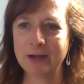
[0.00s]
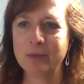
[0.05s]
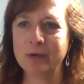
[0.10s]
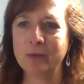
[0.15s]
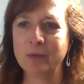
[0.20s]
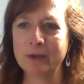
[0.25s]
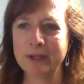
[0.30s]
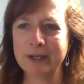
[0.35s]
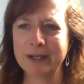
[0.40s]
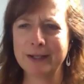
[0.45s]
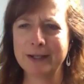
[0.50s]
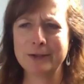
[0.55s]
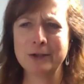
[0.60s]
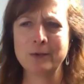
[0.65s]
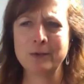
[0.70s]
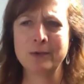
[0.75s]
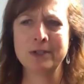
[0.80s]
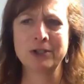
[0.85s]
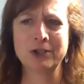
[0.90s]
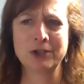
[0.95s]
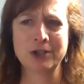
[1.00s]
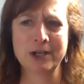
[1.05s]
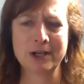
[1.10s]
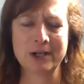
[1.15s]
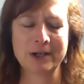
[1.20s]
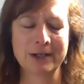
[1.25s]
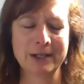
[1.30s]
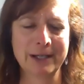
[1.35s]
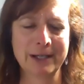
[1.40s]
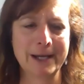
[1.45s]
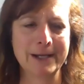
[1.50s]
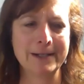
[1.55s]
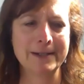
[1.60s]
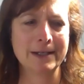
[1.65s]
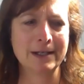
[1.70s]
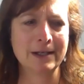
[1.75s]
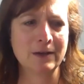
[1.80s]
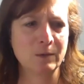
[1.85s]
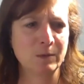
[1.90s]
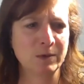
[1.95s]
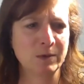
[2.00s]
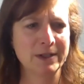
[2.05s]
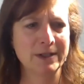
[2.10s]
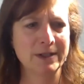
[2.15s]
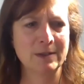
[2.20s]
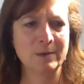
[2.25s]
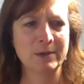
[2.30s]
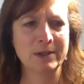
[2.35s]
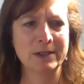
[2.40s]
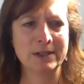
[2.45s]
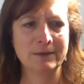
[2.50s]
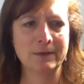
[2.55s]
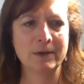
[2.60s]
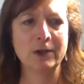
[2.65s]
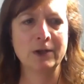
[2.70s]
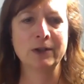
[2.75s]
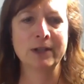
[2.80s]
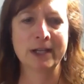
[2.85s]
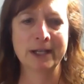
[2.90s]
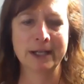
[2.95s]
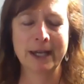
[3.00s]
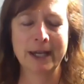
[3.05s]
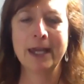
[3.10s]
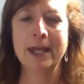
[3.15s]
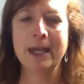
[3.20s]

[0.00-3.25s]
But one thing I do want to share in case any of the participants feel like